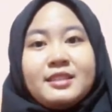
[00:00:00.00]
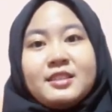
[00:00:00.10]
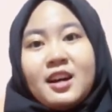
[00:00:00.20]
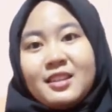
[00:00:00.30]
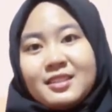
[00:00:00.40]

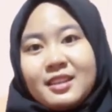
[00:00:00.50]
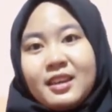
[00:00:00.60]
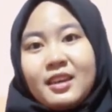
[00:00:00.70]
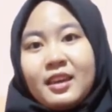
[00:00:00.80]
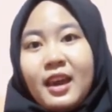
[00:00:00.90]

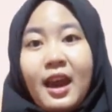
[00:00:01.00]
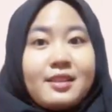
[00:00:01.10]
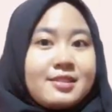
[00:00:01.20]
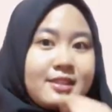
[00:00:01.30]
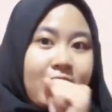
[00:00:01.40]
dancing
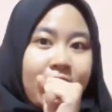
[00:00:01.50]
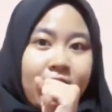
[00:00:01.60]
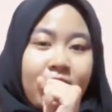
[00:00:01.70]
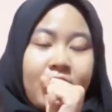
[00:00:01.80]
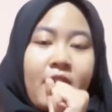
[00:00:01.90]
and singing